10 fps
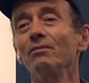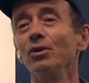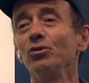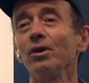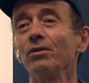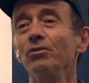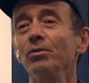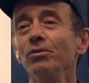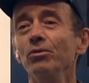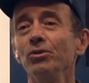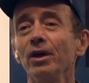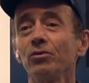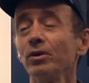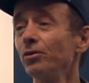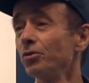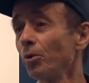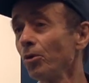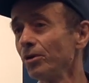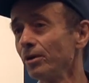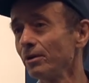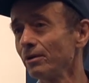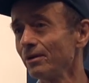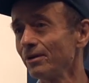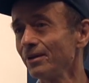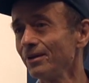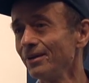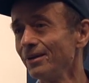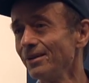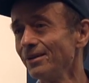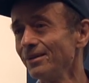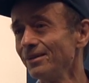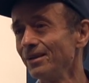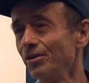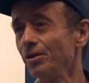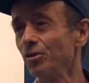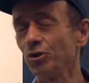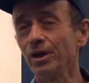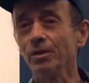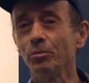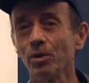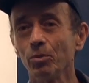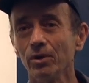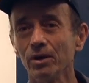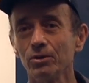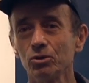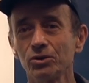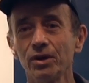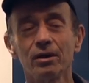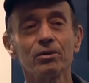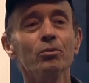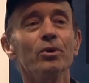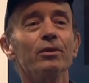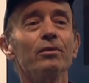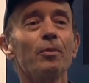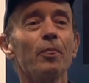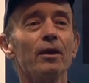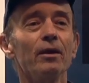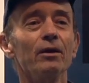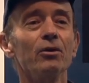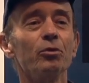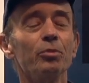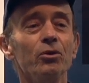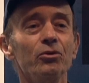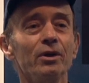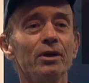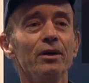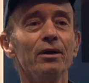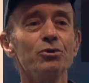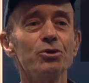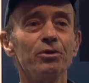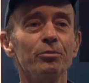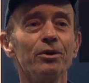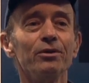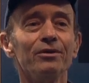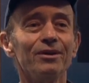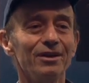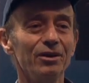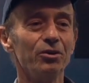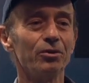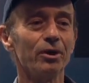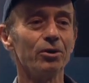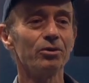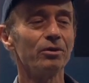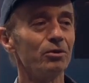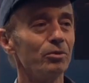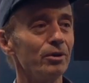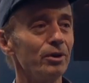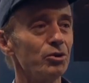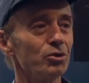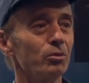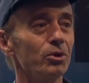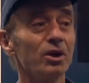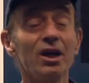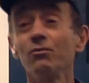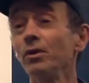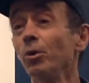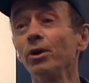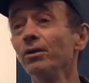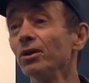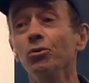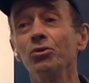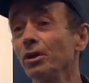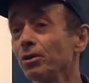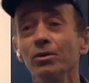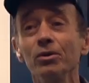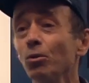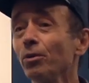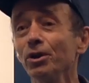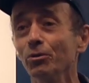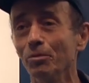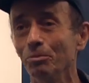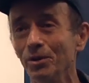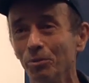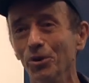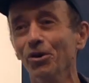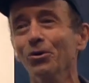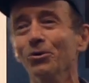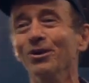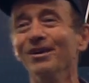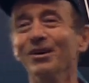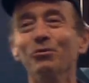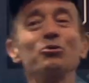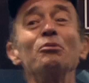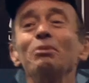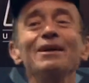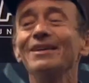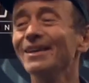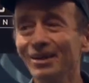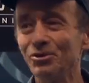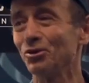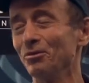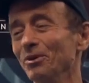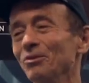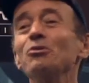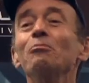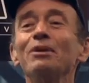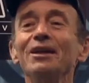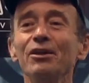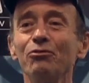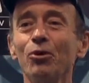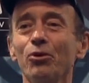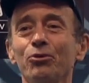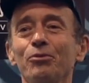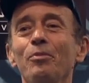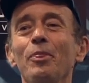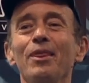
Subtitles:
they started to enthusiastically support it. And to this day, Papua is stuck with supposedly legitimate integration into Indonesia, which everybody knows, including all the UN people know, was completely illegitimate, completely false.